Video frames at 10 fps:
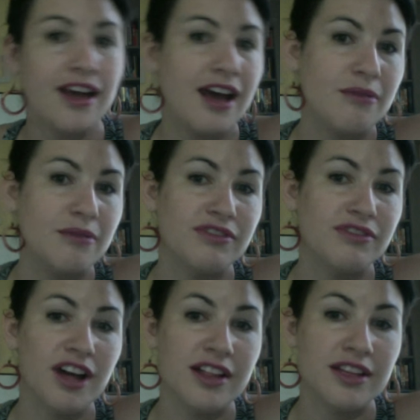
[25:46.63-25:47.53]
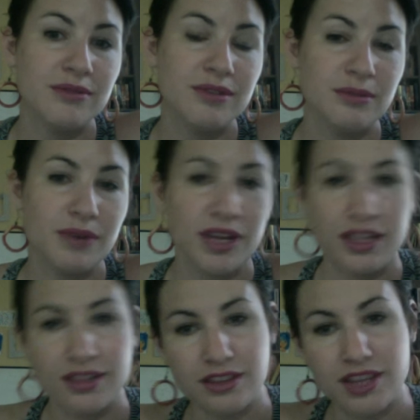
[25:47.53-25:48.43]
will fall in with what
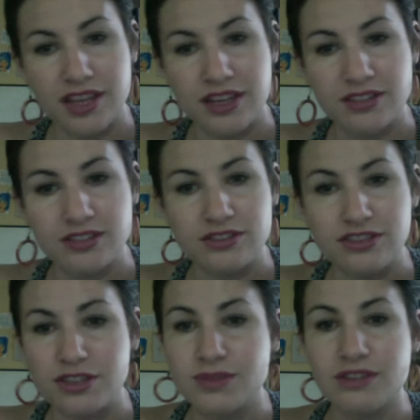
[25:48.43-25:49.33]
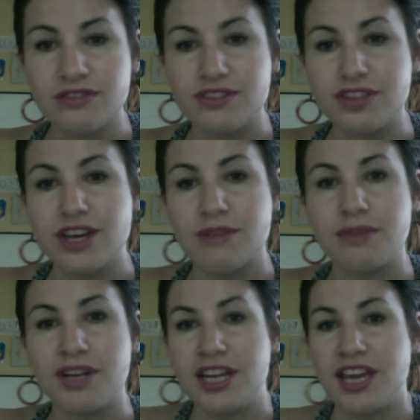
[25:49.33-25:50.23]
their dreams are for the company,